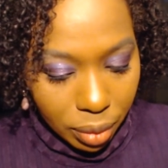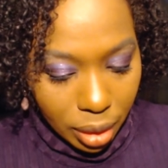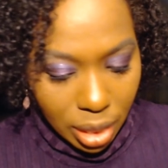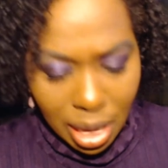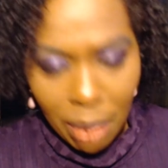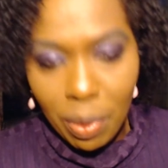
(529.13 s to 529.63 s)

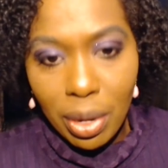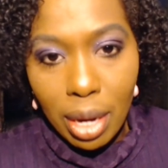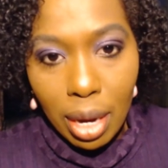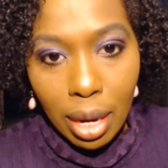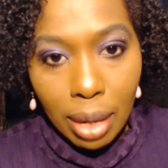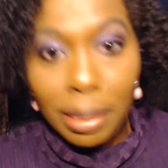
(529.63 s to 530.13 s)
So I'm going
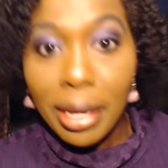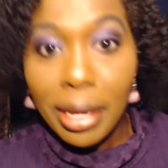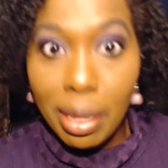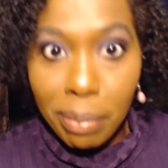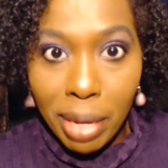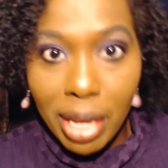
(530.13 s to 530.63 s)
to
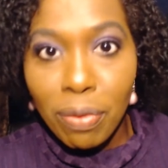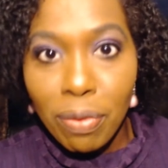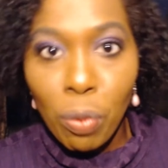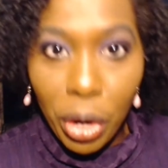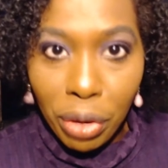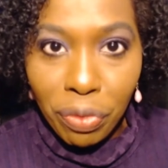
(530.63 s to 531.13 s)
again make
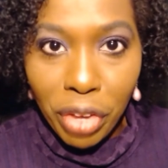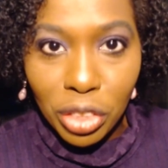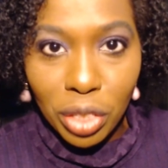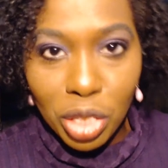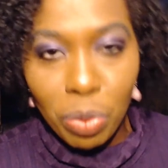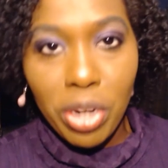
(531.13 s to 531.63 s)
weird facial
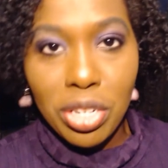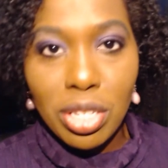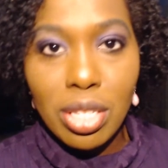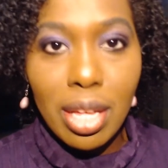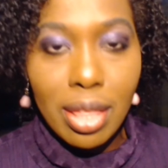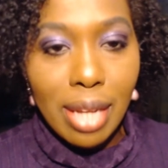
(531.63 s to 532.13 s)
expressions to
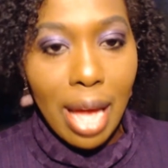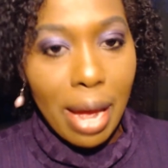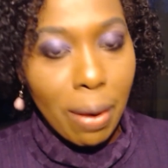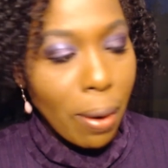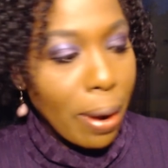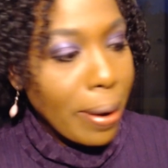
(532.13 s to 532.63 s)
get the
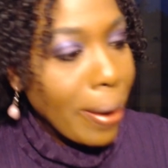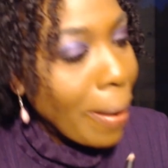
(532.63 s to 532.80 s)
liner on.